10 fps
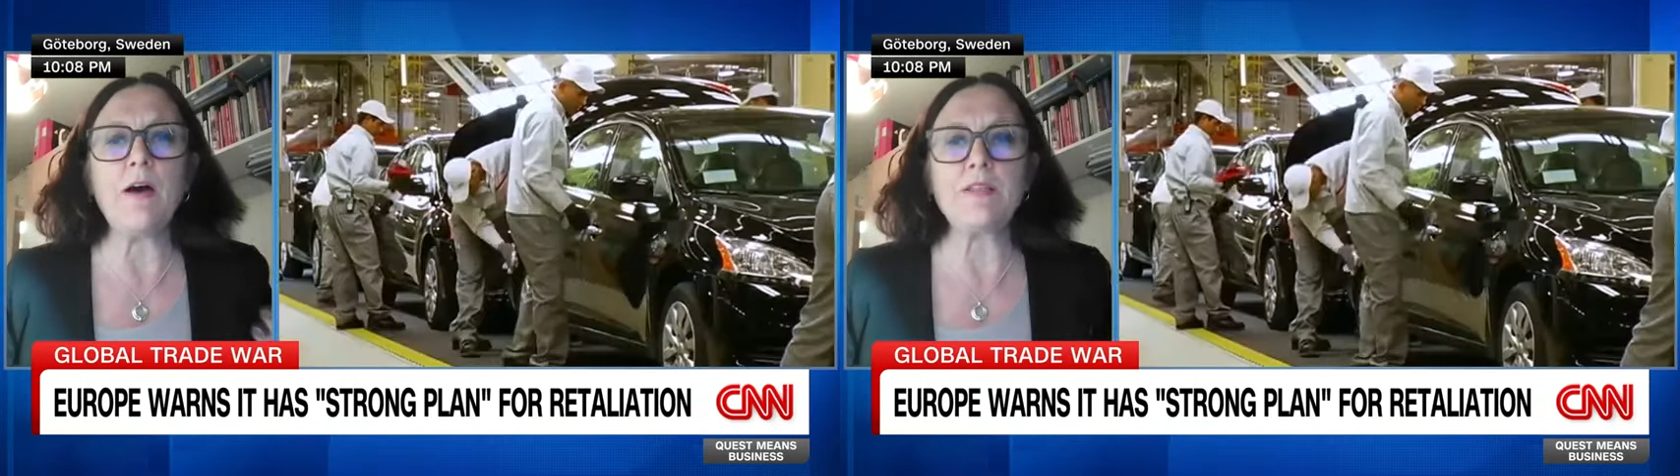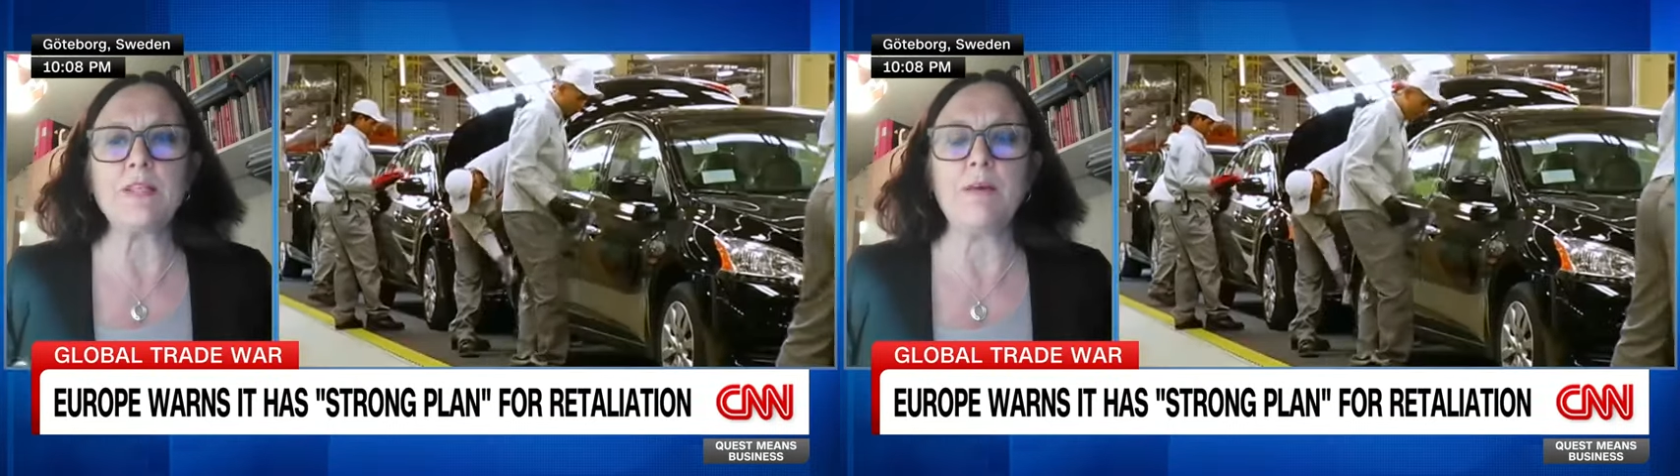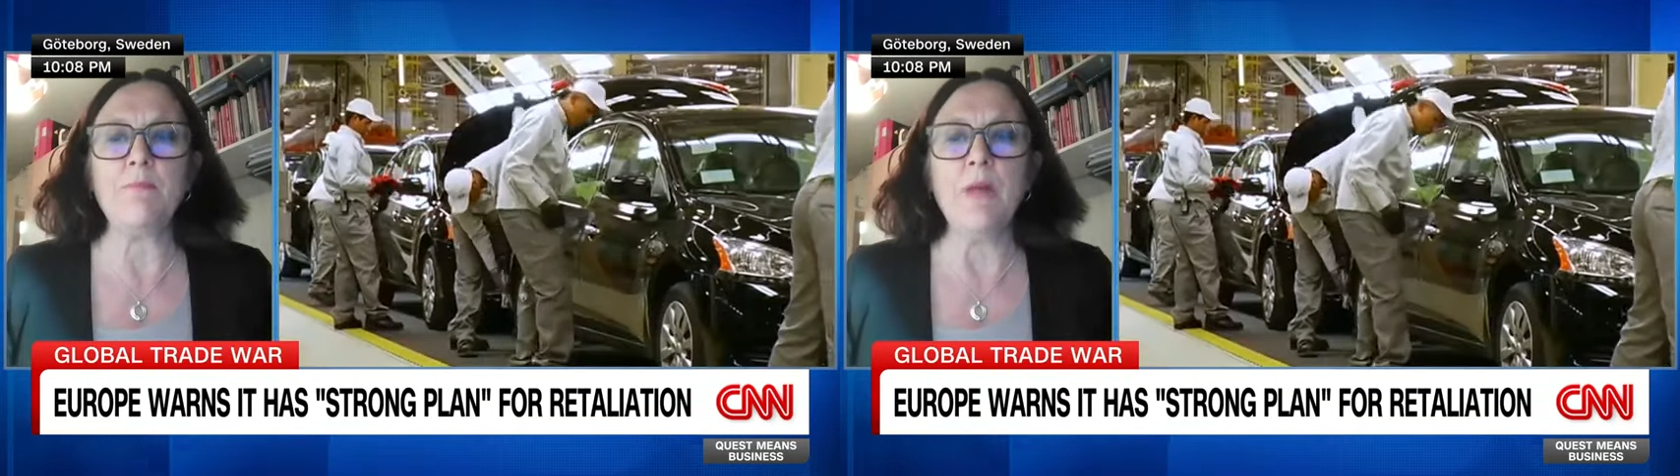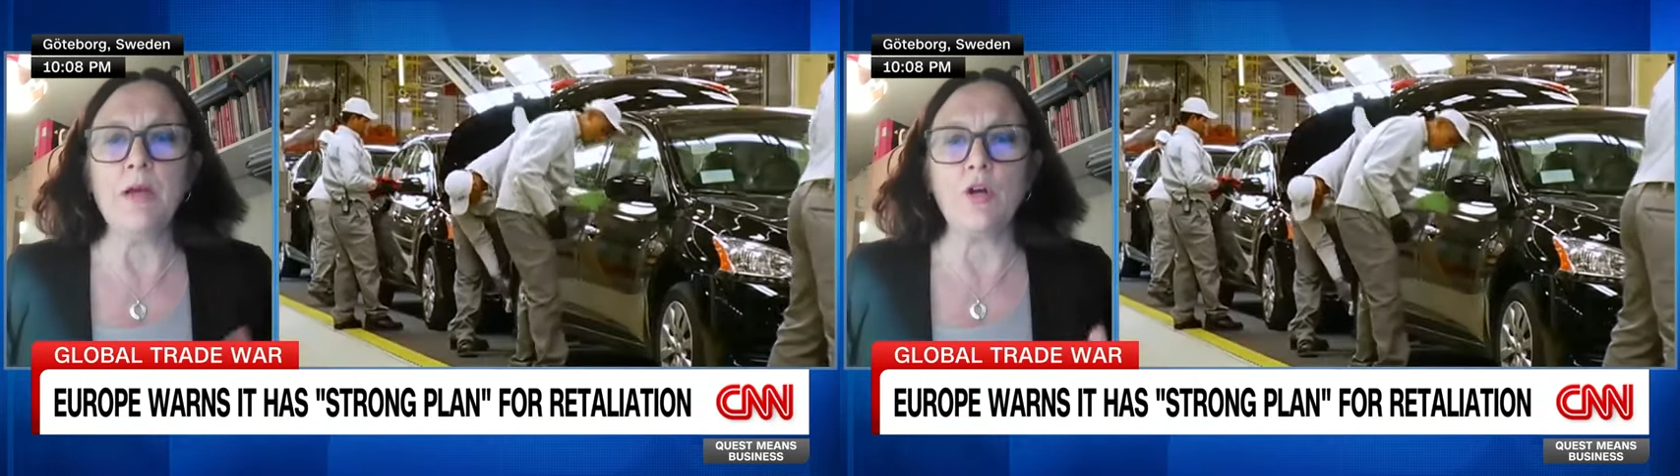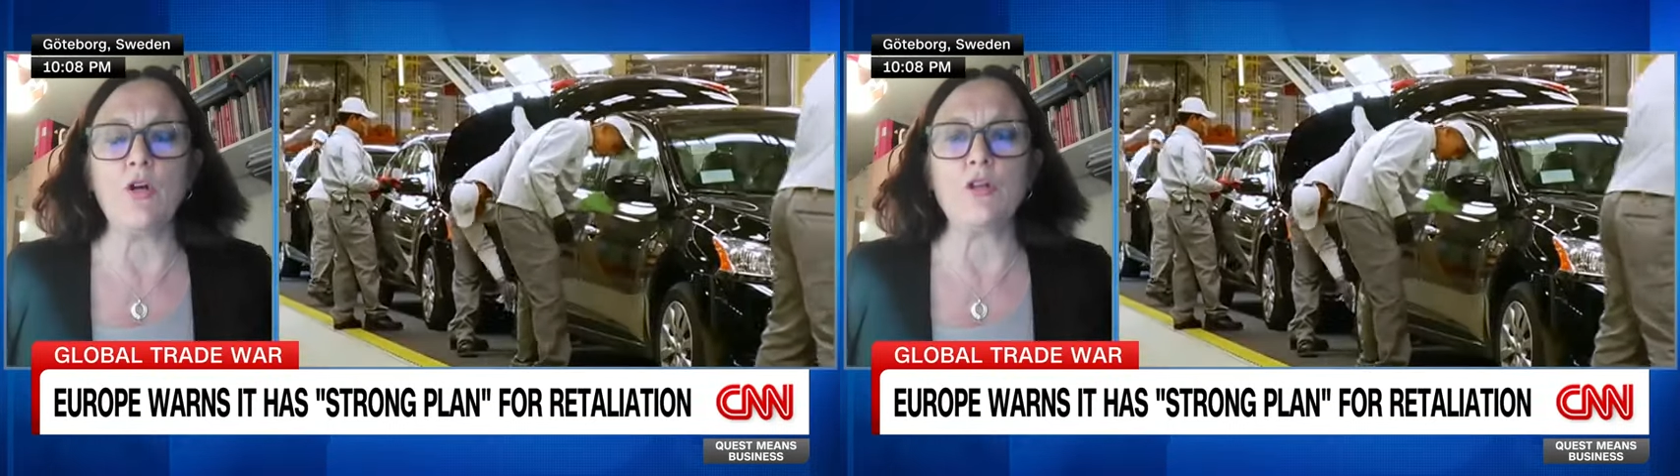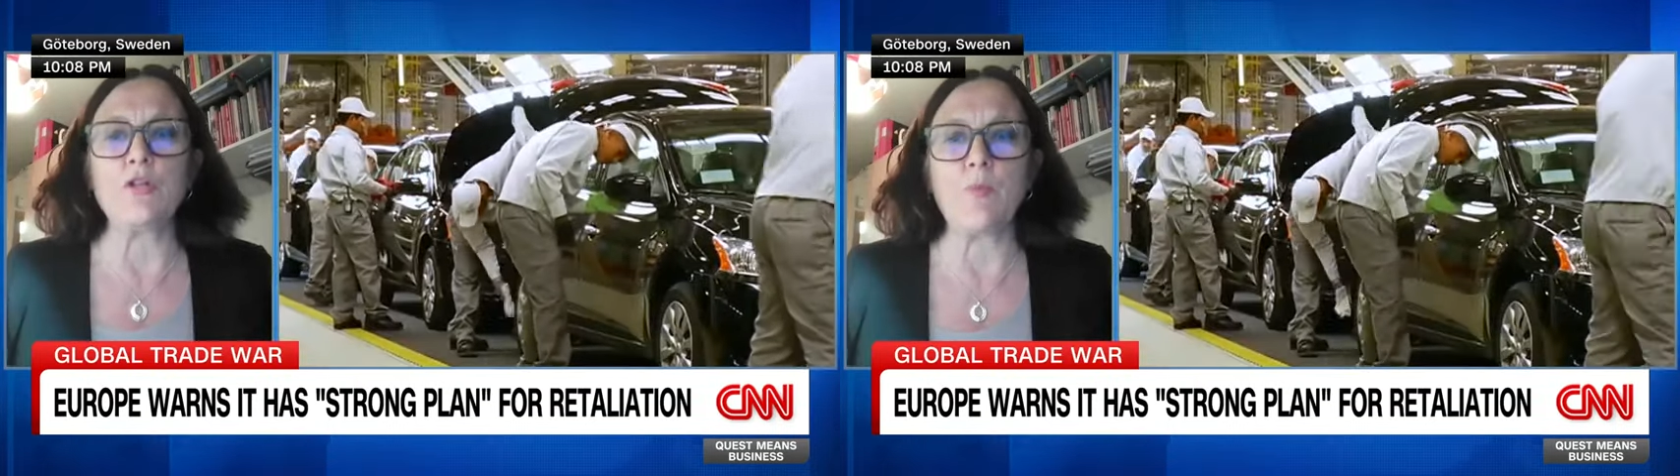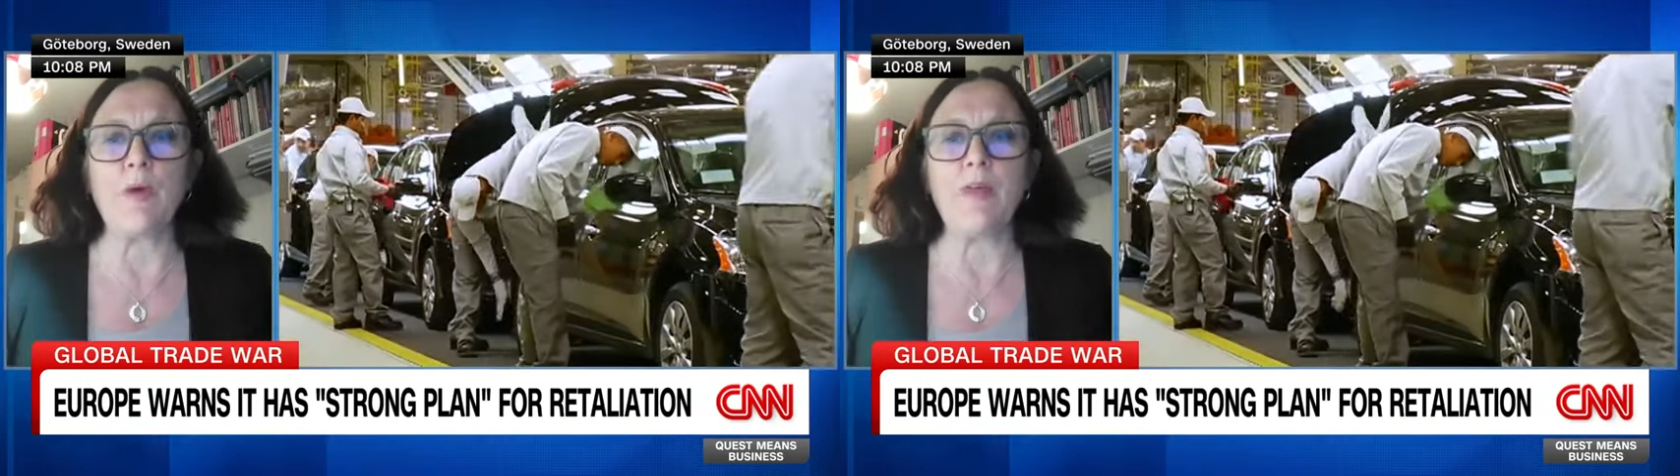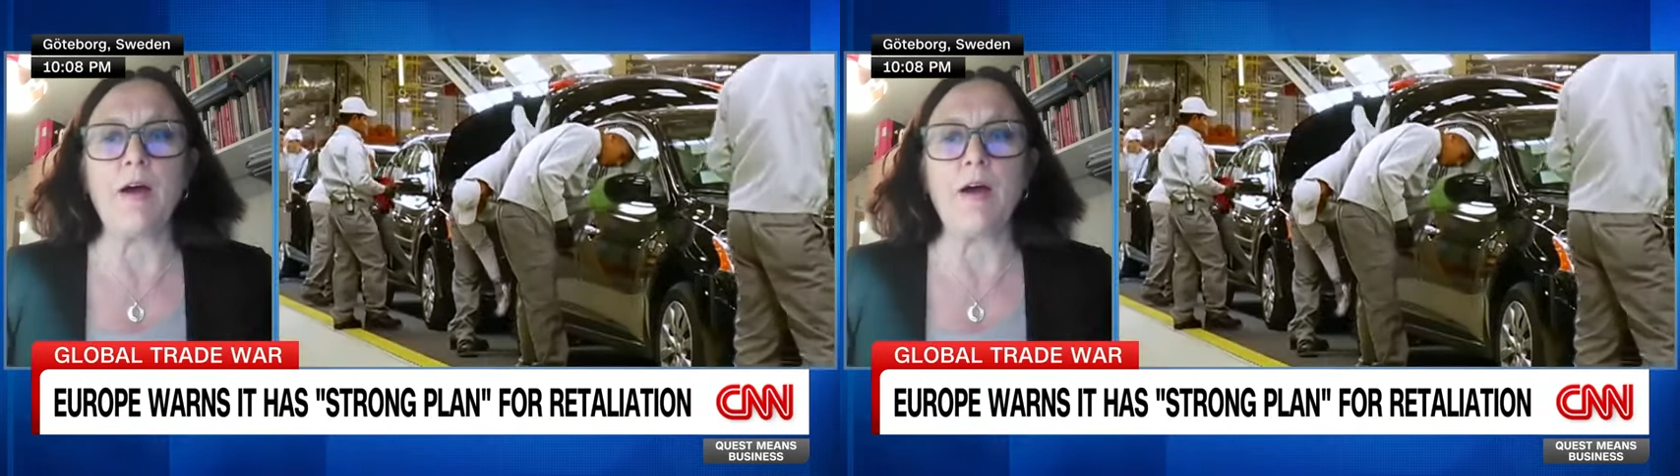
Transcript: some goods where they